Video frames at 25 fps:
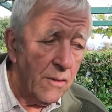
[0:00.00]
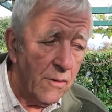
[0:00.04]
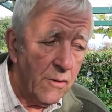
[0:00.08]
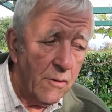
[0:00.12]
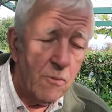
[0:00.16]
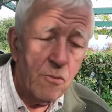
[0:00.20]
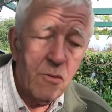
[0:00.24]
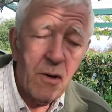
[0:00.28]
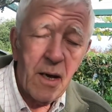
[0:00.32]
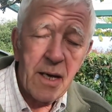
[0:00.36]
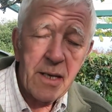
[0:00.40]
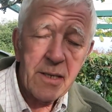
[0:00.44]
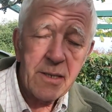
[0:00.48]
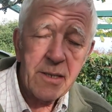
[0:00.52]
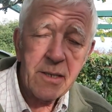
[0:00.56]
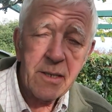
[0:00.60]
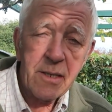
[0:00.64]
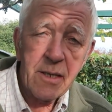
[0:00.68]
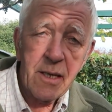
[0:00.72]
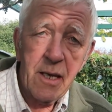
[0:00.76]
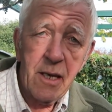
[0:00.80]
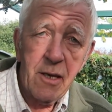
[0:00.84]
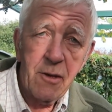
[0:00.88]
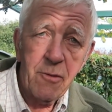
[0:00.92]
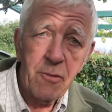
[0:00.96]
The
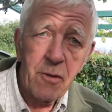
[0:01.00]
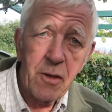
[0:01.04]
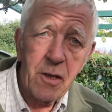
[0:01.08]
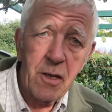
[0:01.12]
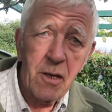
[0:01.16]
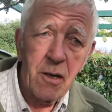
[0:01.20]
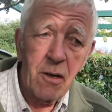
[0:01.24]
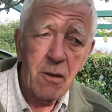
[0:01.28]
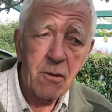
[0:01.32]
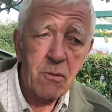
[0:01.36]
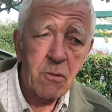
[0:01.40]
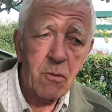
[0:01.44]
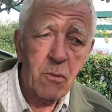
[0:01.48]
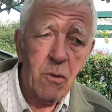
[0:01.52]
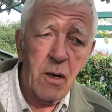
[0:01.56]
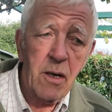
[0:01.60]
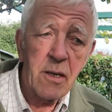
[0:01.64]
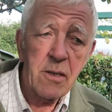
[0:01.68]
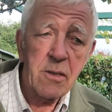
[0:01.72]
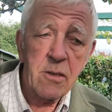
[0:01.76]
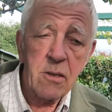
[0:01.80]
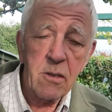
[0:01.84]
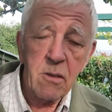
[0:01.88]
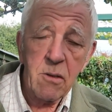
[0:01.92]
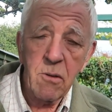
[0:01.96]
rest, if they're not
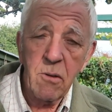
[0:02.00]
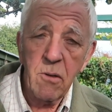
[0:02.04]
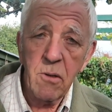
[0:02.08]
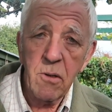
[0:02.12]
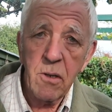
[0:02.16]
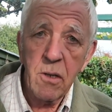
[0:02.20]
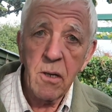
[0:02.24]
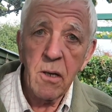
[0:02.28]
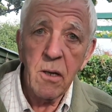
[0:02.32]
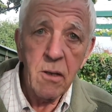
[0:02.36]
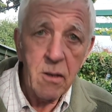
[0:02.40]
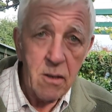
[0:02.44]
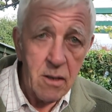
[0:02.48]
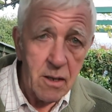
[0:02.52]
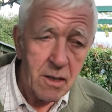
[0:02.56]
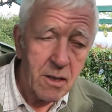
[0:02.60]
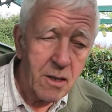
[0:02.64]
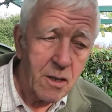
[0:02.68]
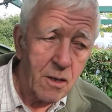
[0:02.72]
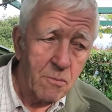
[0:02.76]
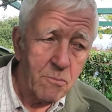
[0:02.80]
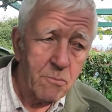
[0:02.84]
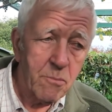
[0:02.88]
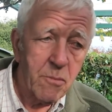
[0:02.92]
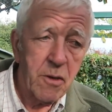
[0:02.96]
quite so good, they
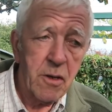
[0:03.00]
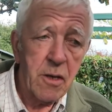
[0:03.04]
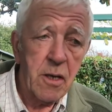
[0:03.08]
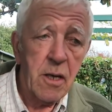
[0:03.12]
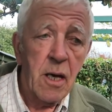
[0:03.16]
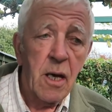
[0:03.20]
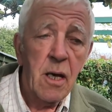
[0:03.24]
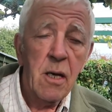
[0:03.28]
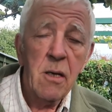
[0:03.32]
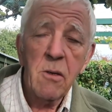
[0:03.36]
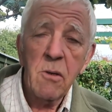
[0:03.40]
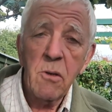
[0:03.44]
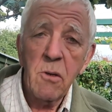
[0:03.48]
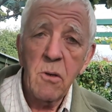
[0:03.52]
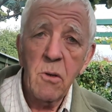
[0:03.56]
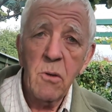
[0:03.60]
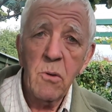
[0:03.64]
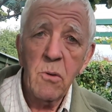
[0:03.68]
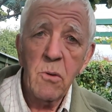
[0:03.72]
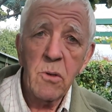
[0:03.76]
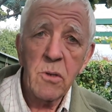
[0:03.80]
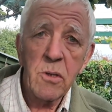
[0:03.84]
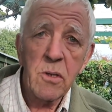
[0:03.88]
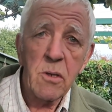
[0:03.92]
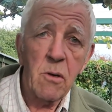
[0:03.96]
can be
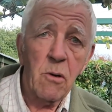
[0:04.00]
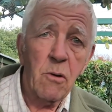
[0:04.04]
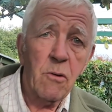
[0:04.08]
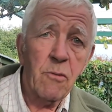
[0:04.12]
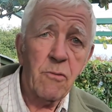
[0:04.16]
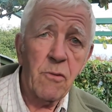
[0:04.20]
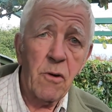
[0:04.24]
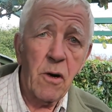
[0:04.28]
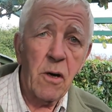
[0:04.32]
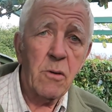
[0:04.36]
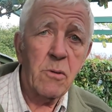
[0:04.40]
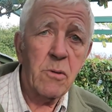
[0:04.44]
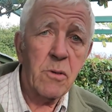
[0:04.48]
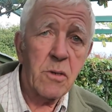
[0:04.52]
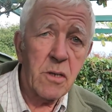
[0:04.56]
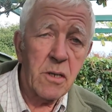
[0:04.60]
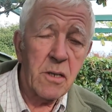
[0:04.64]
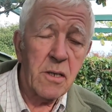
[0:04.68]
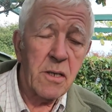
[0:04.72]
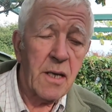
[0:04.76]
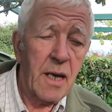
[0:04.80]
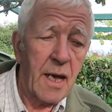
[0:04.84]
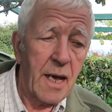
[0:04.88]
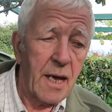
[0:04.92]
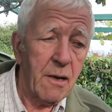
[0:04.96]
used or
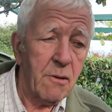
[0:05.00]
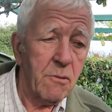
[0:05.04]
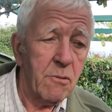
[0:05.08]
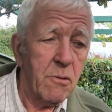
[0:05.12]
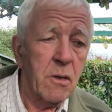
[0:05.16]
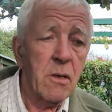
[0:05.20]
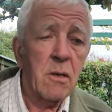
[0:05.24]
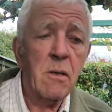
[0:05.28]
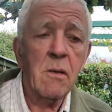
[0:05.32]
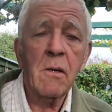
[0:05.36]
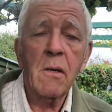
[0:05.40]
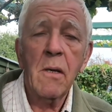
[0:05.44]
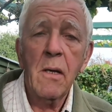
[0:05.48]
frozen now